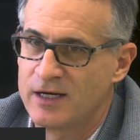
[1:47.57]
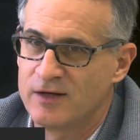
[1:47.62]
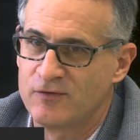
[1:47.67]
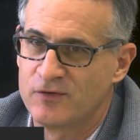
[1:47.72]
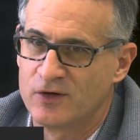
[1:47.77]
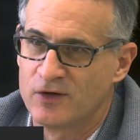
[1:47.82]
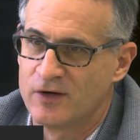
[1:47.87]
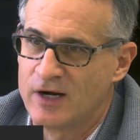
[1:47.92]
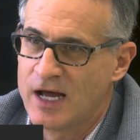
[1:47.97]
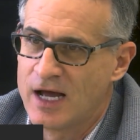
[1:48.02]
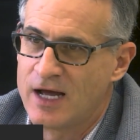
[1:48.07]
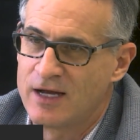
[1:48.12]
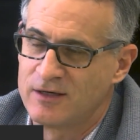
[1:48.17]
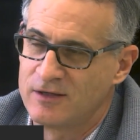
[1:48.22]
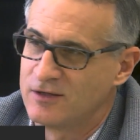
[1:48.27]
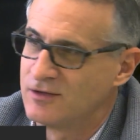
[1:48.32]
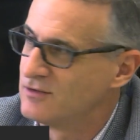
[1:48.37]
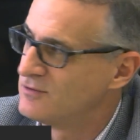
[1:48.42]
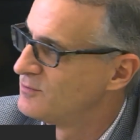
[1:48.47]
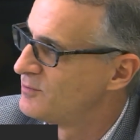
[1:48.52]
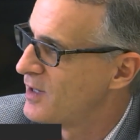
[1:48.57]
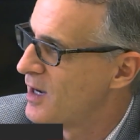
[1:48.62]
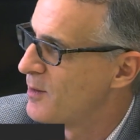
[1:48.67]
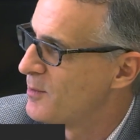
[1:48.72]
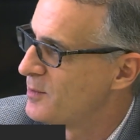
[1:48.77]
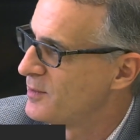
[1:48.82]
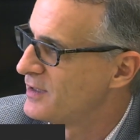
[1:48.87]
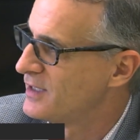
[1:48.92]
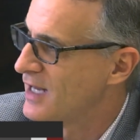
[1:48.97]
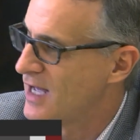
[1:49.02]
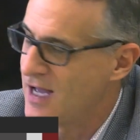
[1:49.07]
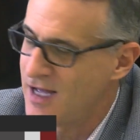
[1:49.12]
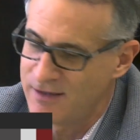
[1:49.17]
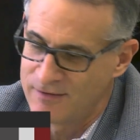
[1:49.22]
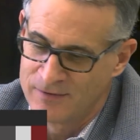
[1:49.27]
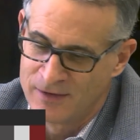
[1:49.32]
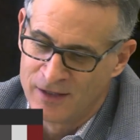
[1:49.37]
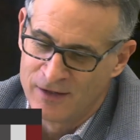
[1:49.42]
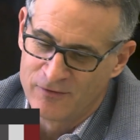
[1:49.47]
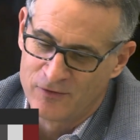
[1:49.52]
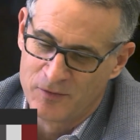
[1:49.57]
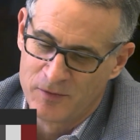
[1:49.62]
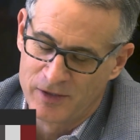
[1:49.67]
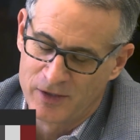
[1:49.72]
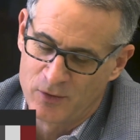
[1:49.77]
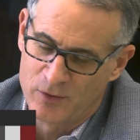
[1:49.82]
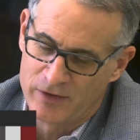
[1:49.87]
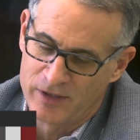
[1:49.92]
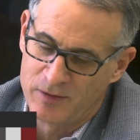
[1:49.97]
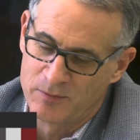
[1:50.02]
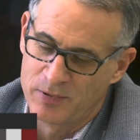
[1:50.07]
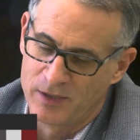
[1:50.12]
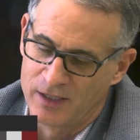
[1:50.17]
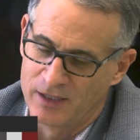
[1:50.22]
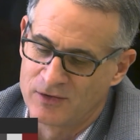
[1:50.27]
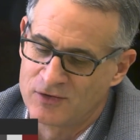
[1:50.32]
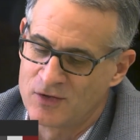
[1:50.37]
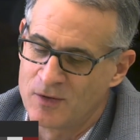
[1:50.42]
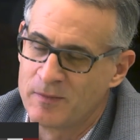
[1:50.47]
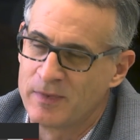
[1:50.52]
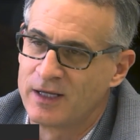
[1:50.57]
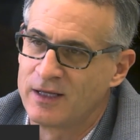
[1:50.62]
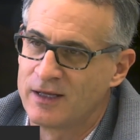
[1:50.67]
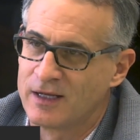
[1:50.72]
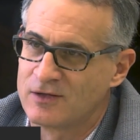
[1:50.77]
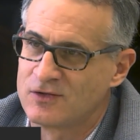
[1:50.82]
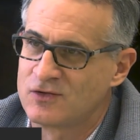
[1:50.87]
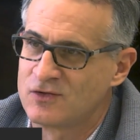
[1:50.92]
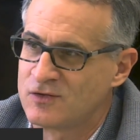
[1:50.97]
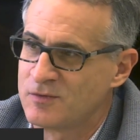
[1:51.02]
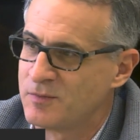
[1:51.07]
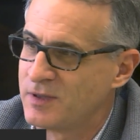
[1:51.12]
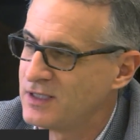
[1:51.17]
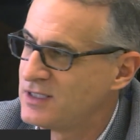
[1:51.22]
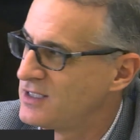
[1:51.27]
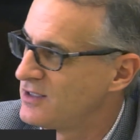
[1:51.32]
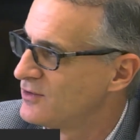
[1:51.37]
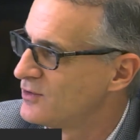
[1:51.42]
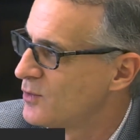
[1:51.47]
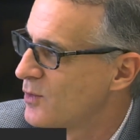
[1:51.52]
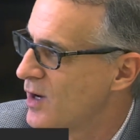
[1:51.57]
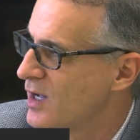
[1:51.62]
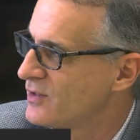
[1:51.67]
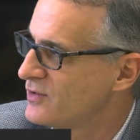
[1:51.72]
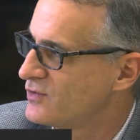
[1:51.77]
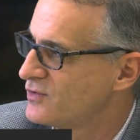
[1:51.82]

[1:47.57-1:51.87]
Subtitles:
If you're not, you're probably not familiar with it, but it's something that's a big deal to us.